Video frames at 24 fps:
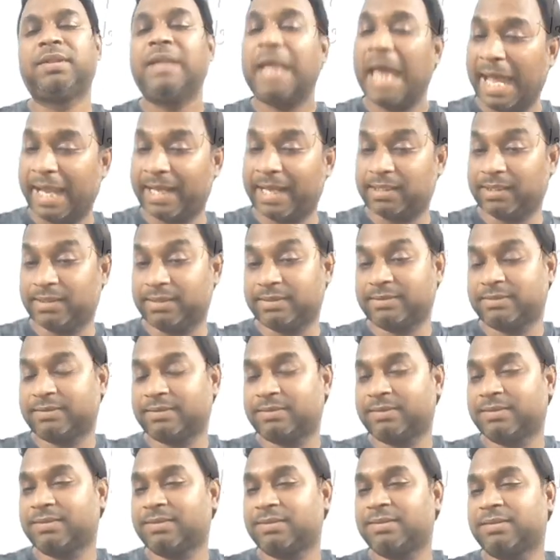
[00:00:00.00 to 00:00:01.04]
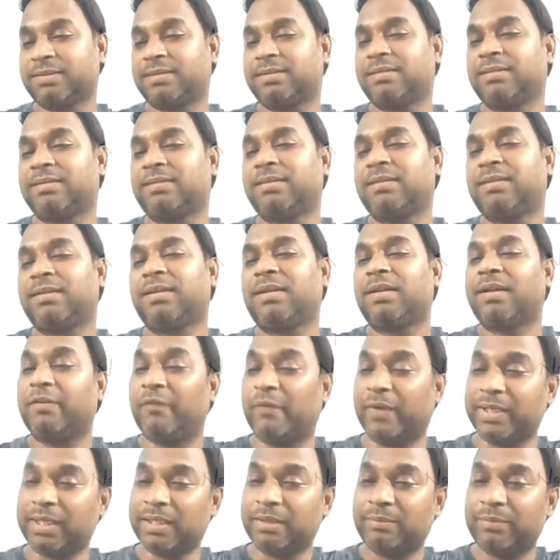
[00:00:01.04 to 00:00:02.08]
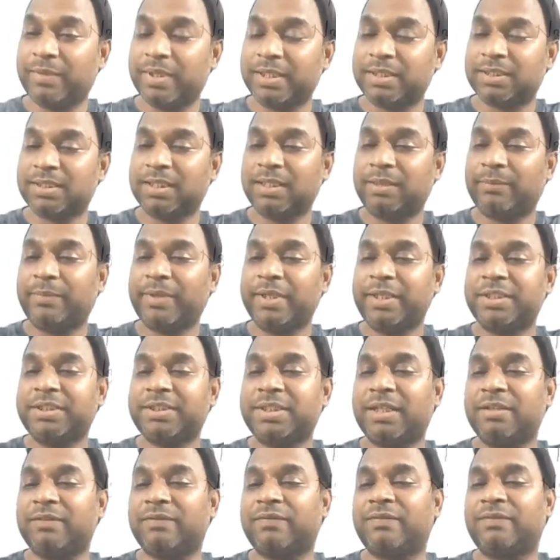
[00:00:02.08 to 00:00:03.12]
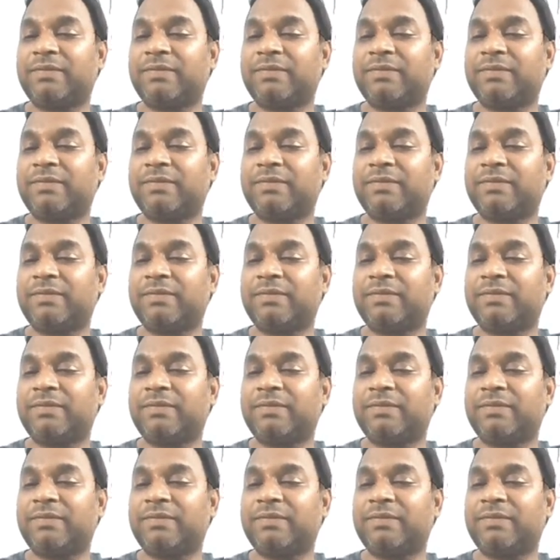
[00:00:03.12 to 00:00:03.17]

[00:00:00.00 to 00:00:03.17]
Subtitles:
And one number is the number itself.